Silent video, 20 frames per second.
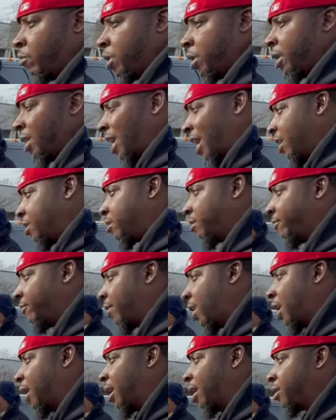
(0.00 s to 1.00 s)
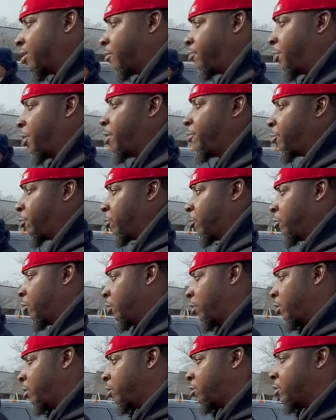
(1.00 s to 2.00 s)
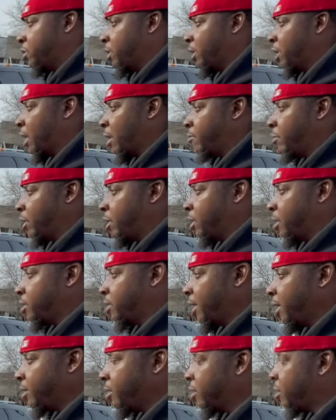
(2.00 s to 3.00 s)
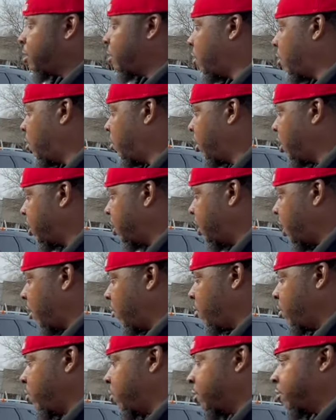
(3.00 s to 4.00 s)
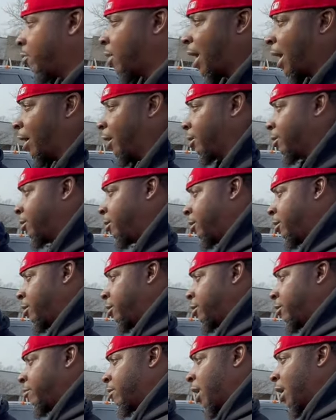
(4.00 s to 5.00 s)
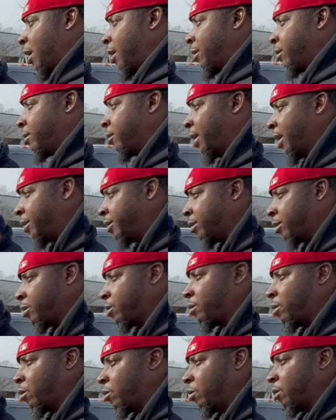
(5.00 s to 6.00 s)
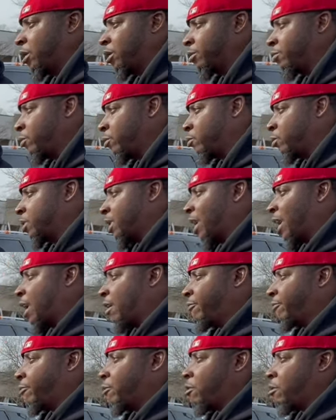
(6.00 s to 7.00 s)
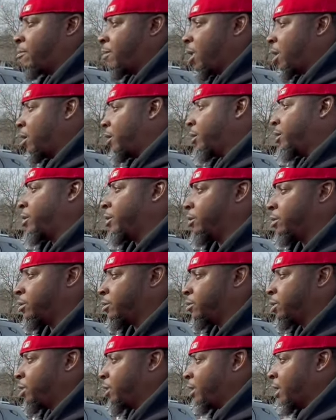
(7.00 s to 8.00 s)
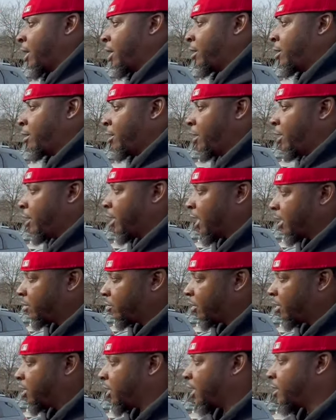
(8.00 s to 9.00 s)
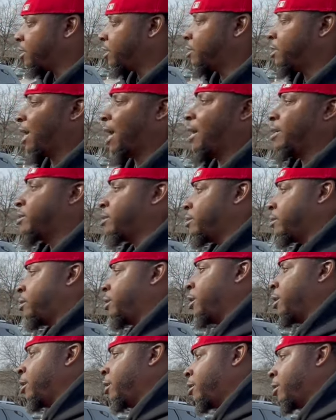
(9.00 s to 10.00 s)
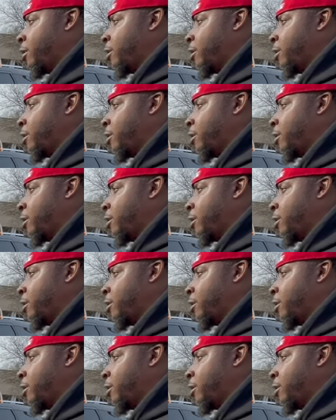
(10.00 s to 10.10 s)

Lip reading: reclassified as a people. You see that? Because they just told us that we was black, right? They just told us we was Afro-Americans. You see that? That's what Jesse Jackson did